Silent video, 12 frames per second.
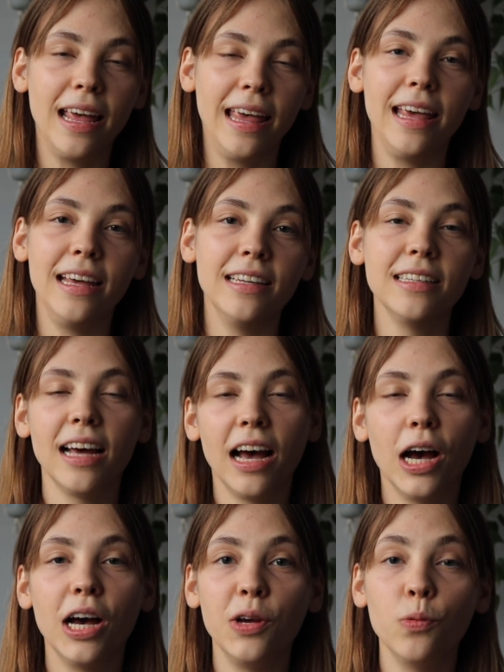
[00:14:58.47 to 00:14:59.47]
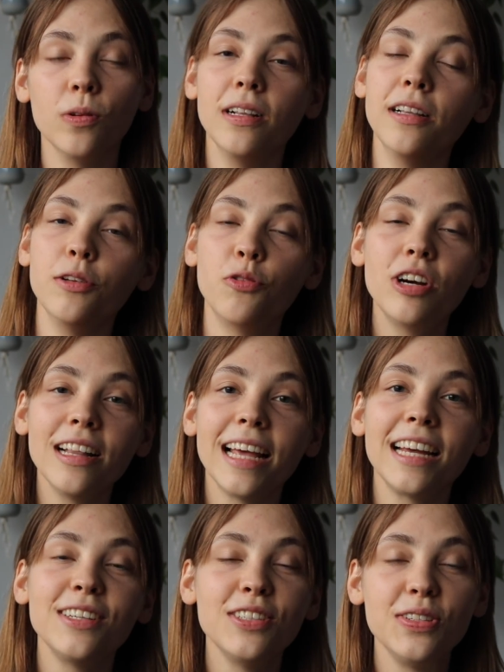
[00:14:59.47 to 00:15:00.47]
and I will really
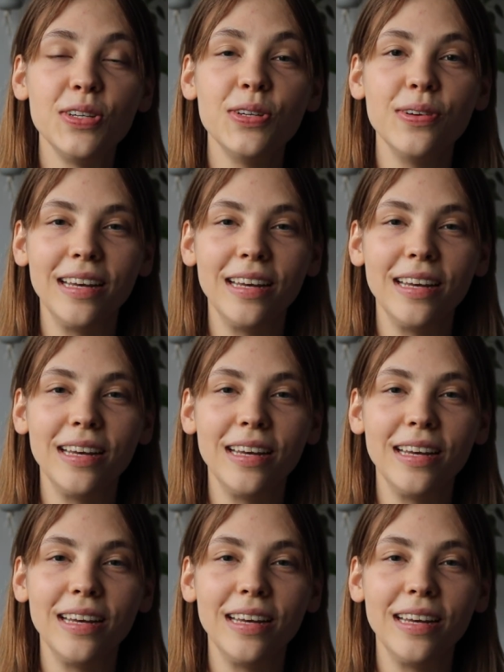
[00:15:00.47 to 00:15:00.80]
like to see you